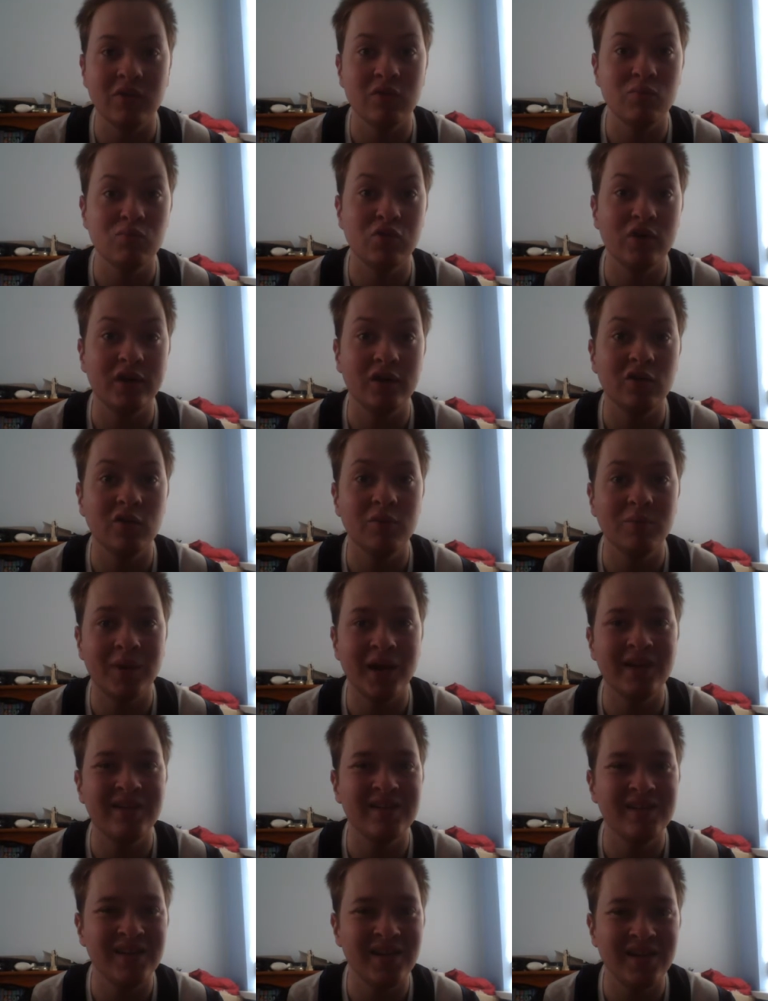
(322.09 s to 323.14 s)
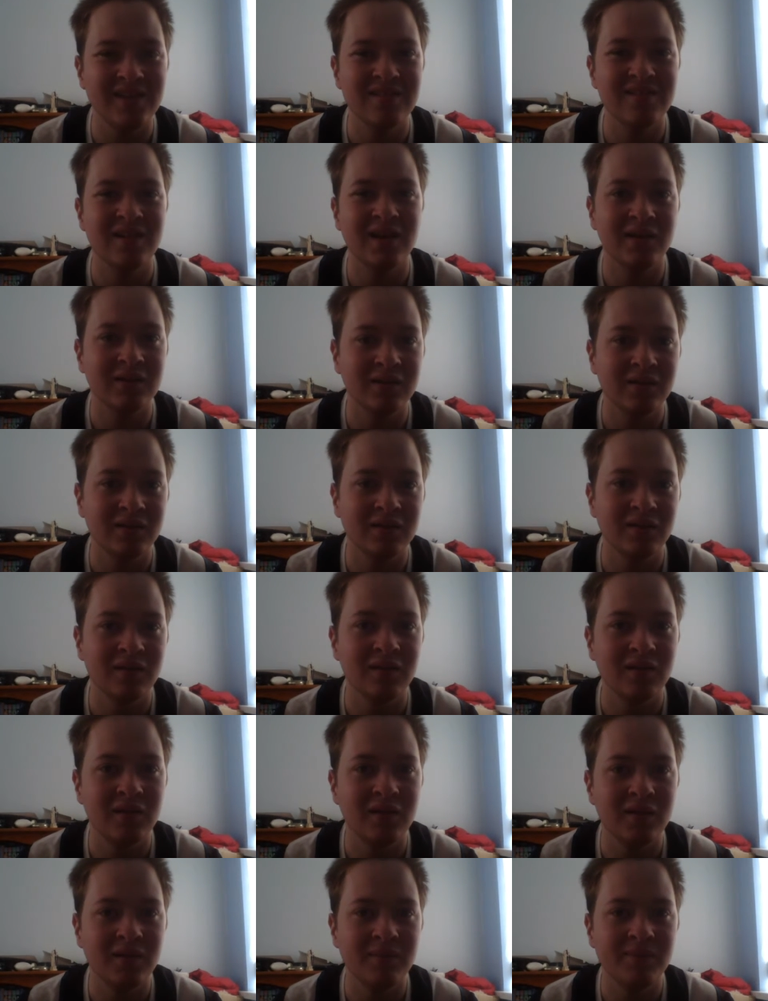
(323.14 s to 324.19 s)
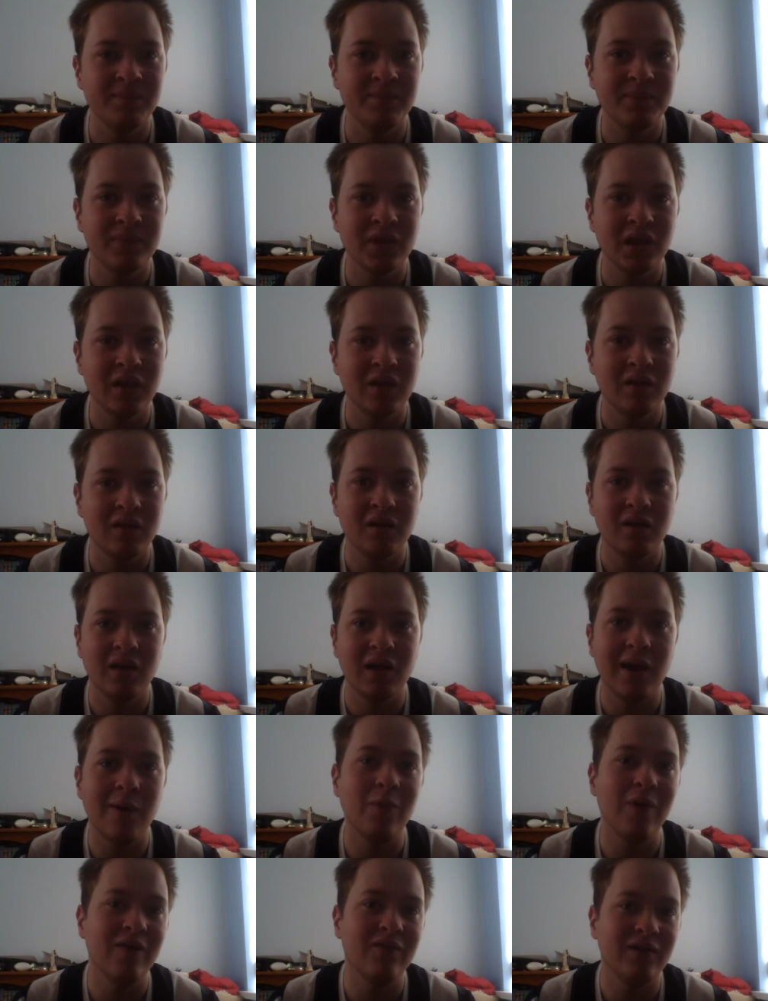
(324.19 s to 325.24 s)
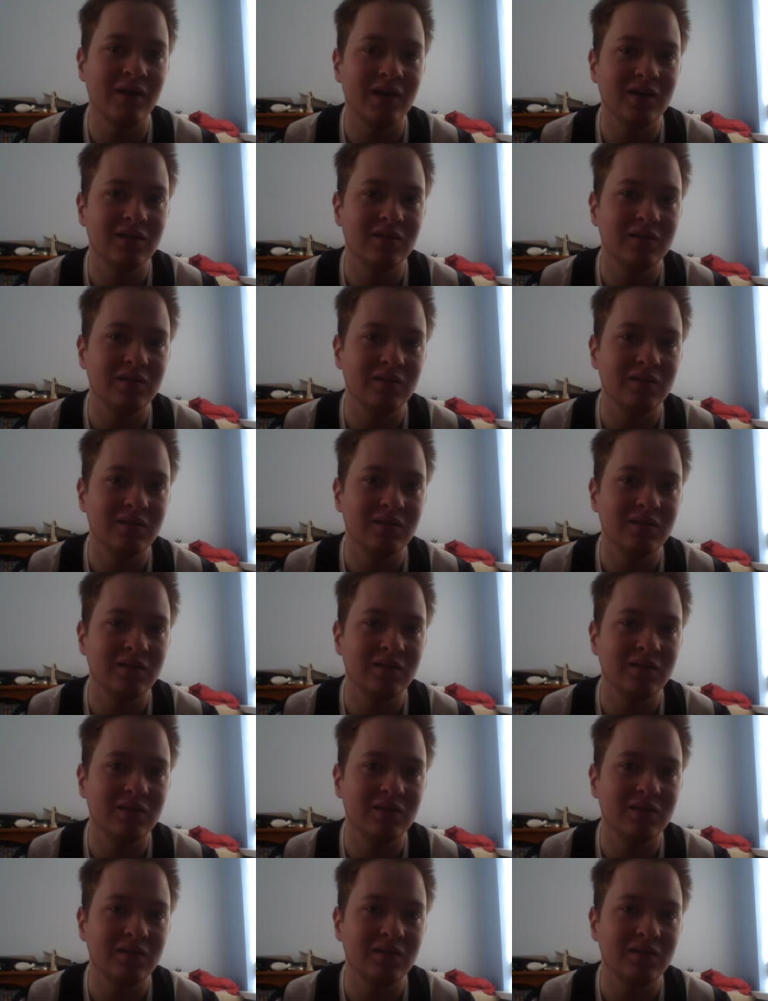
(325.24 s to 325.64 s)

is pretty good by today's standards however